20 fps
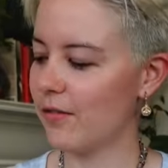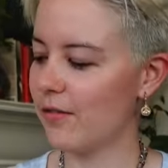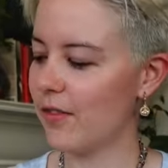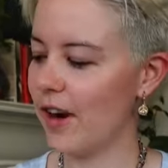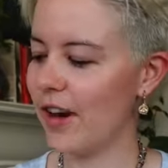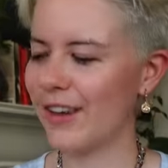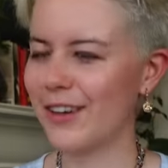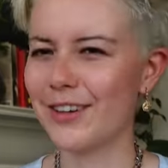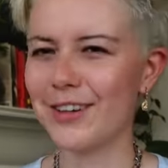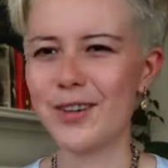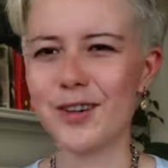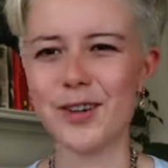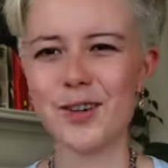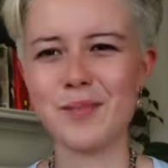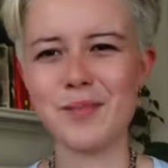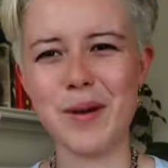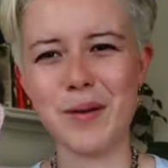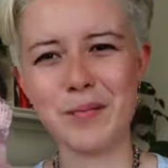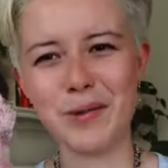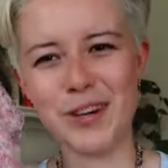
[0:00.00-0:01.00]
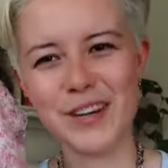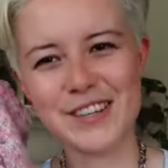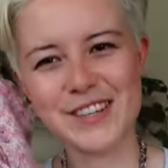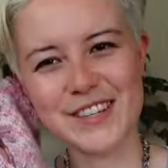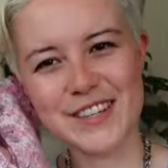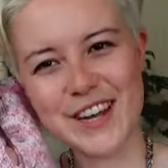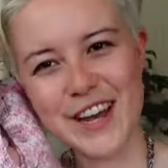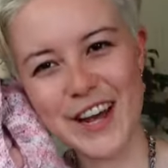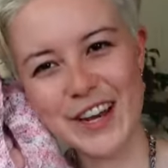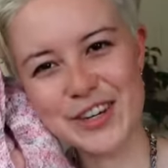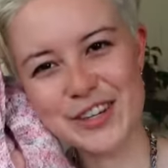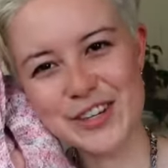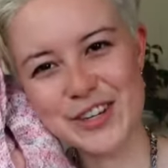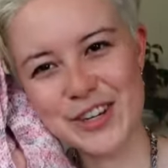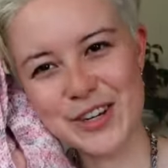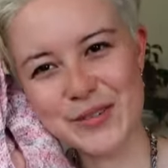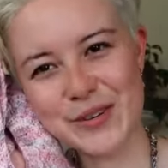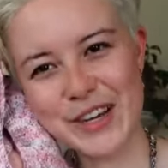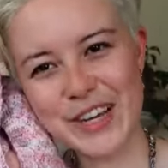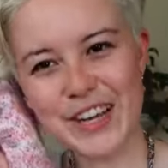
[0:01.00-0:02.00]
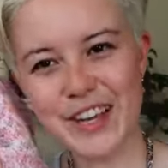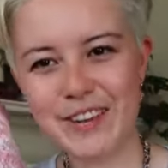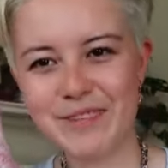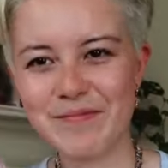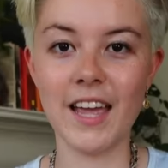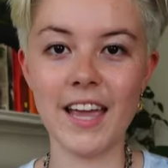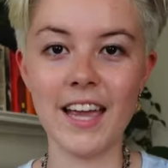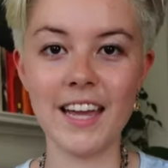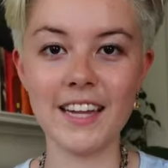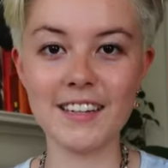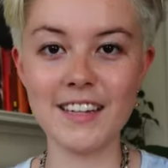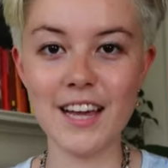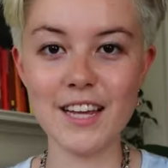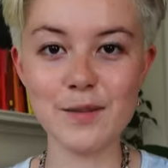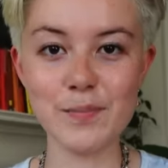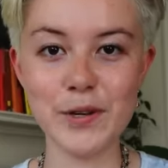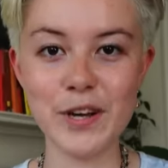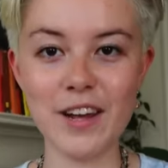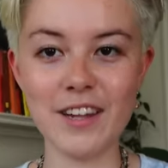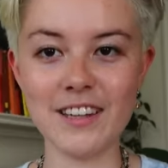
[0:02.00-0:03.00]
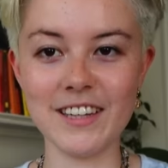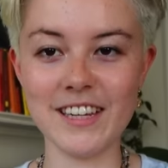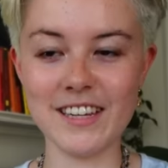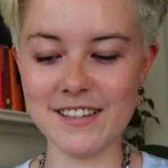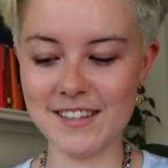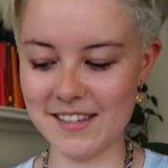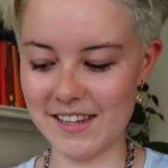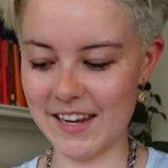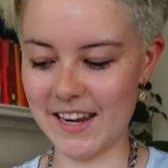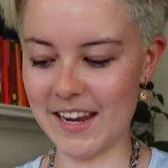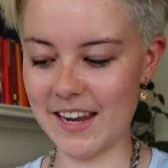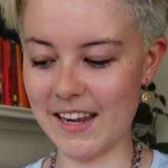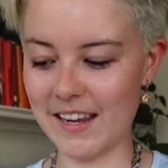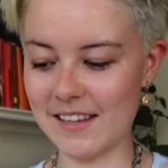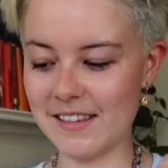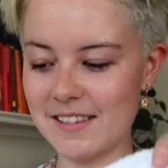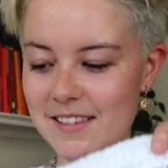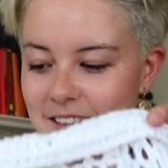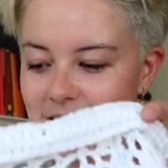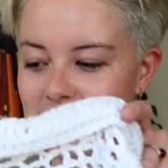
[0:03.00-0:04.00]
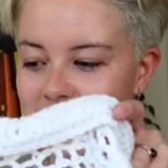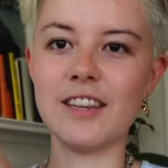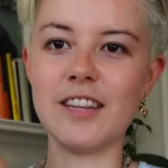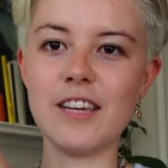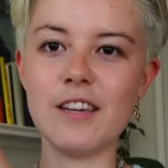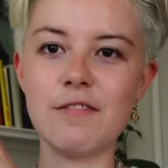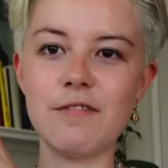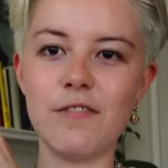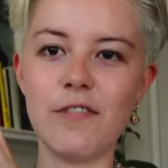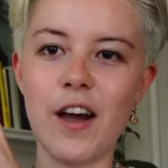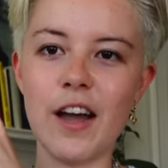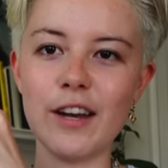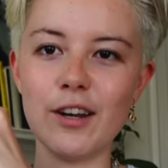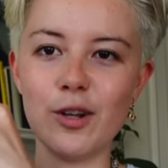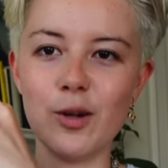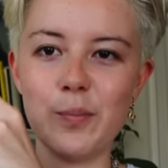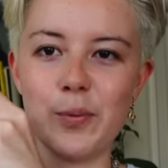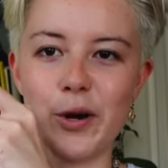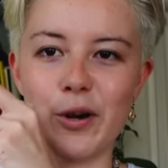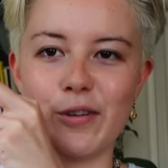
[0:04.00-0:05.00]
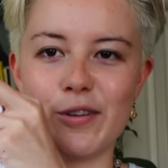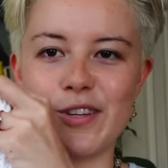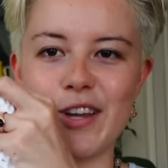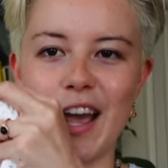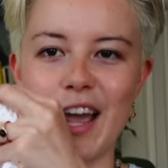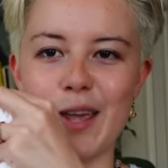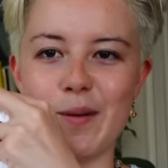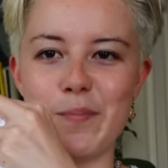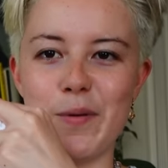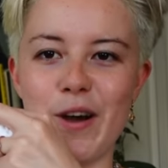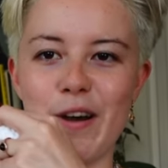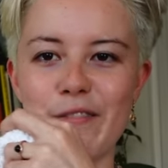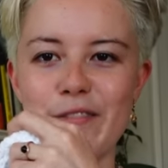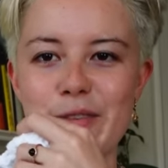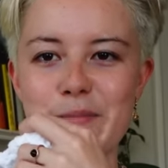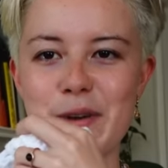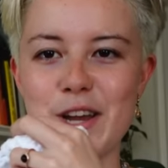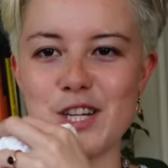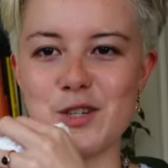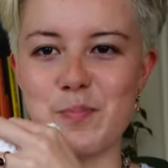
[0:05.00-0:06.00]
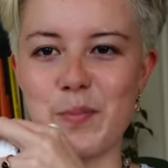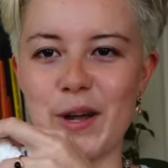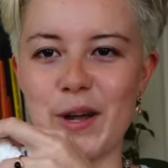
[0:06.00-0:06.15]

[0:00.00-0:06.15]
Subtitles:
good memories attached to it. And last but not least is the final prototype of the mesh